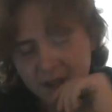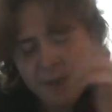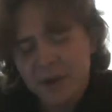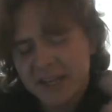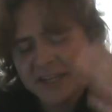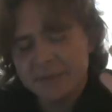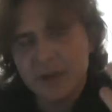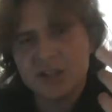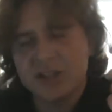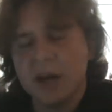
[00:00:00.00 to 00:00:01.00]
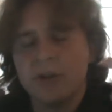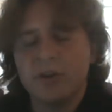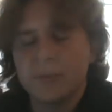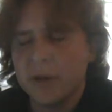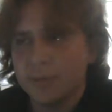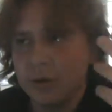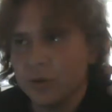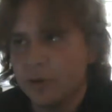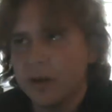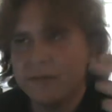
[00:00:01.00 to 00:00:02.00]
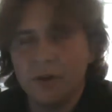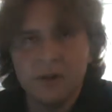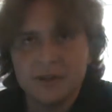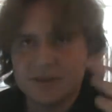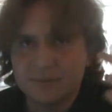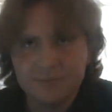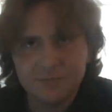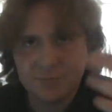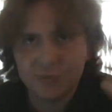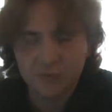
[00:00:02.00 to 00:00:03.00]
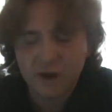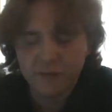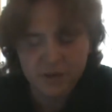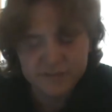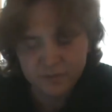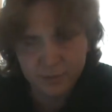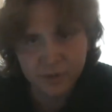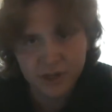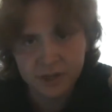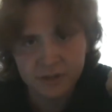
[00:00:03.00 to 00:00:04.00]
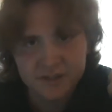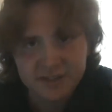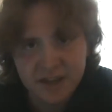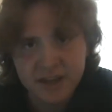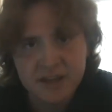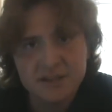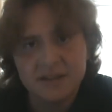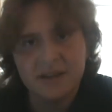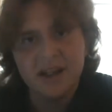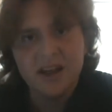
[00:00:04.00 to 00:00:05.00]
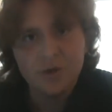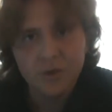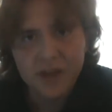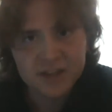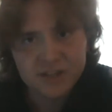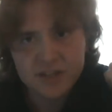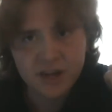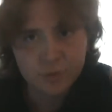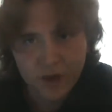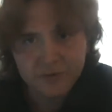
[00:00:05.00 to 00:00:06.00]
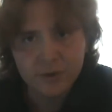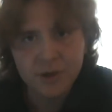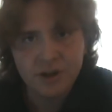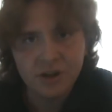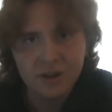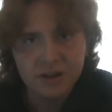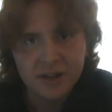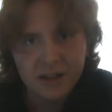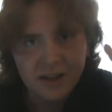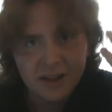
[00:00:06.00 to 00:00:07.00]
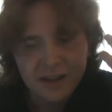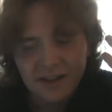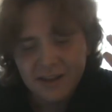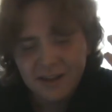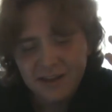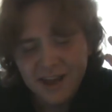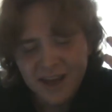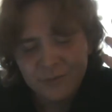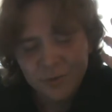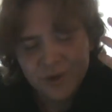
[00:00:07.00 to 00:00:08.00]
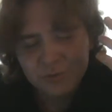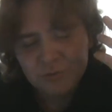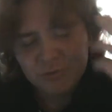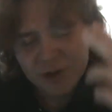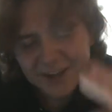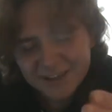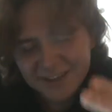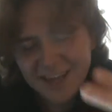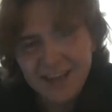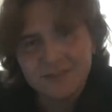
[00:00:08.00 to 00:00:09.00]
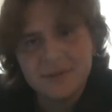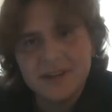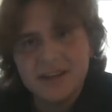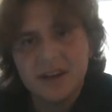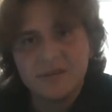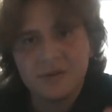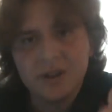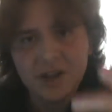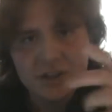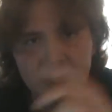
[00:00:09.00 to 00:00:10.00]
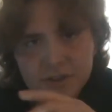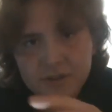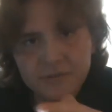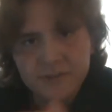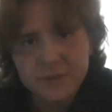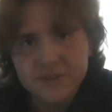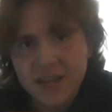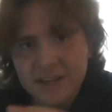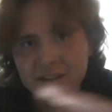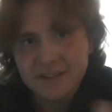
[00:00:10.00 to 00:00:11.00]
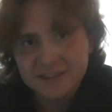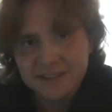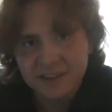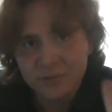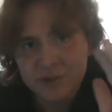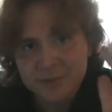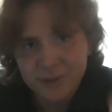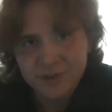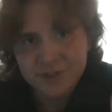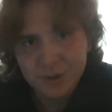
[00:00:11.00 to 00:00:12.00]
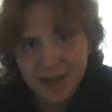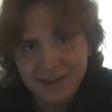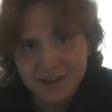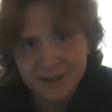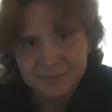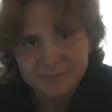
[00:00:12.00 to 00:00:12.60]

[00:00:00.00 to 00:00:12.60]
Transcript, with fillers: But he did mention how there are people who have all this reverence for particular settings where they can just get away from it all. And we really have to be careful not to confuse any of this stuff with spirituality.